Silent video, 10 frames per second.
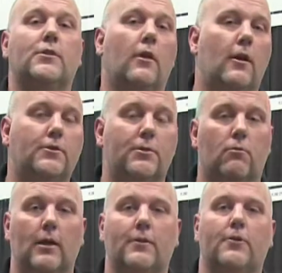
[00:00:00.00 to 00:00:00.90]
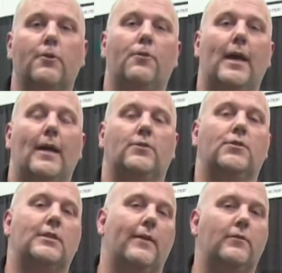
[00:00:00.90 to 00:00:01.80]
Larson. We're at the
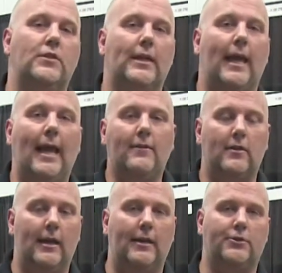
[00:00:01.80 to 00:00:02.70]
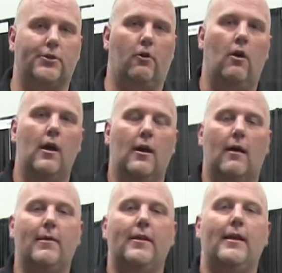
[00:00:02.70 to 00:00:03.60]
2017 ATA show.
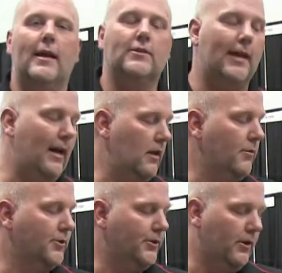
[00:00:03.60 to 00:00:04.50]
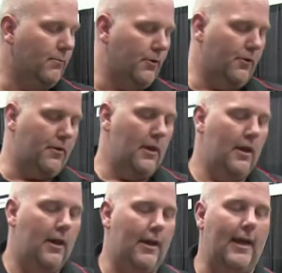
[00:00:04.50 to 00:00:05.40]
I'm in the Excalibur shooting
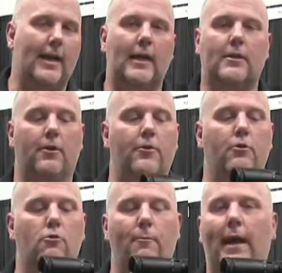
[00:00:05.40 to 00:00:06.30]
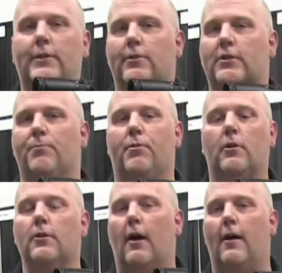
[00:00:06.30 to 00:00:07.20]
booth and I got their new Matrix
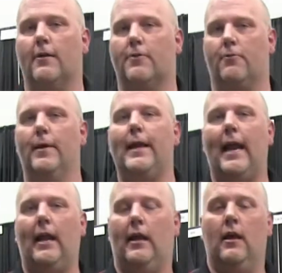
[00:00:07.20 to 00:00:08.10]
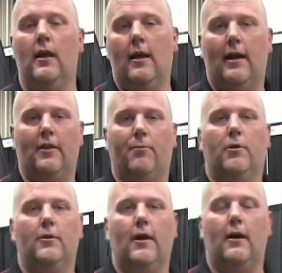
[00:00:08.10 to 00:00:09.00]
Bulldog 380. Now the
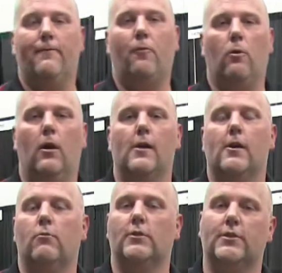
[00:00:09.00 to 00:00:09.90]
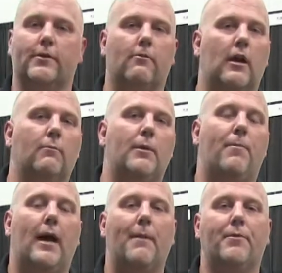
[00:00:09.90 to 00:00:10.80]
Bulldog 400 was incredibly
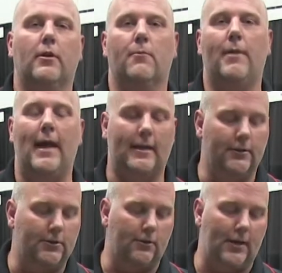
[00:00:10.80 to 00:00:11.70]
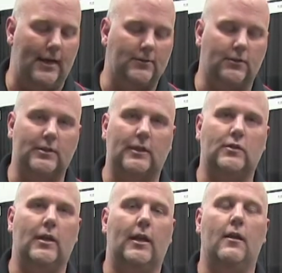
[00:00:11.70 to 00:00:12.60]
popular back in
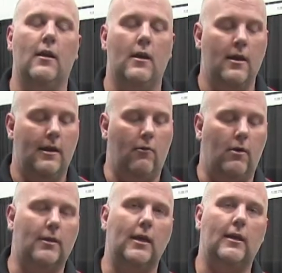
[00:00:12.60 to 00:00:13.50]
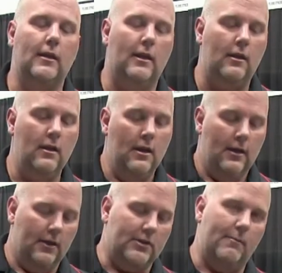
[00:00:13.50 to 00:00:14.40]
2016 and what they did
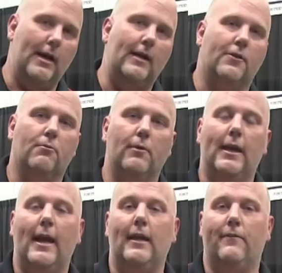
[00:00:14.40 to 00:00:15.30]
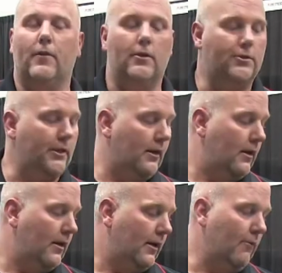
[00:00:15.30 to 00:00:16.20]
is they made a 380 version
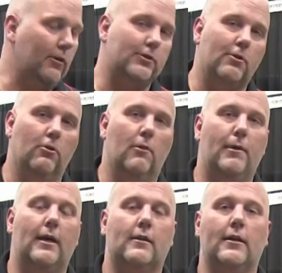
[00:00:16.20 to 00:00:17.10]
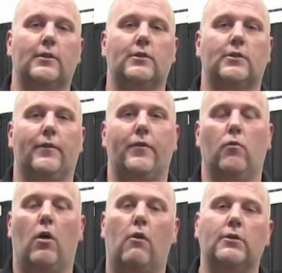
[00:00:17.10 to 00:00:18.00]
and what's cool about this is if
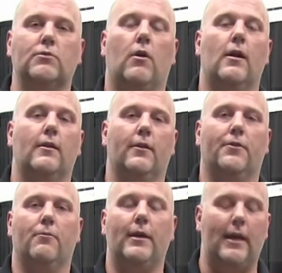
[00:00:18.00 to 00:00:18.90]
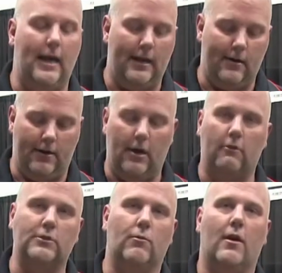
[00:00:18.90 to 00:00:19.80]
you always wanted the 380 or you
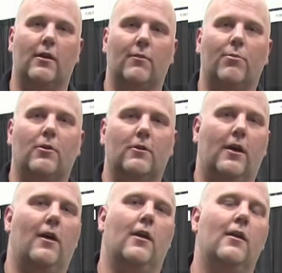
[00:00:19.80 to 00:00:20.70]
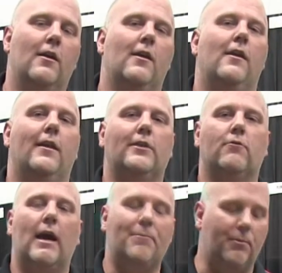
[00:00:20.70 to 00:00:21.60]
always wanted the Bulldog, they
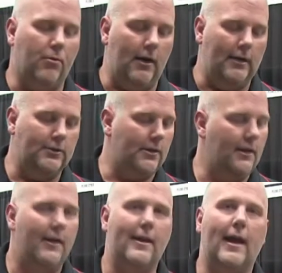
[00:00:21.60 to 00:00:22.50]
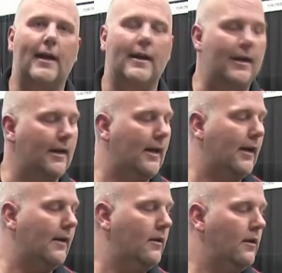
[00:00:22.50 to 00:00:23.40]
dropped the price, $9.99